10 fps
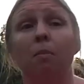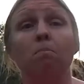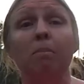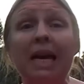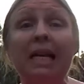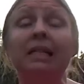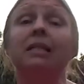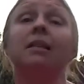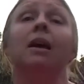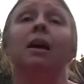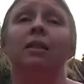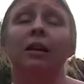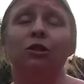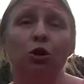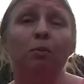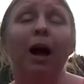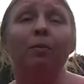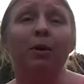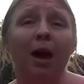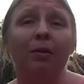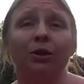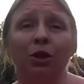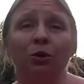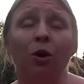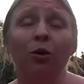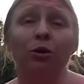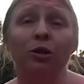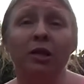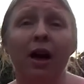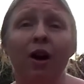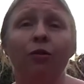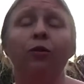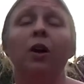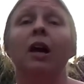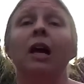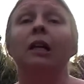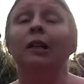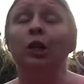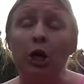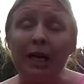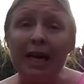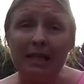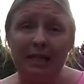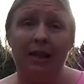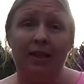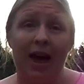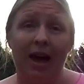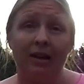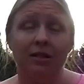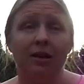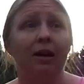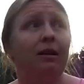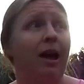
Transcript: meats that you might be able to grow yourself, look into that.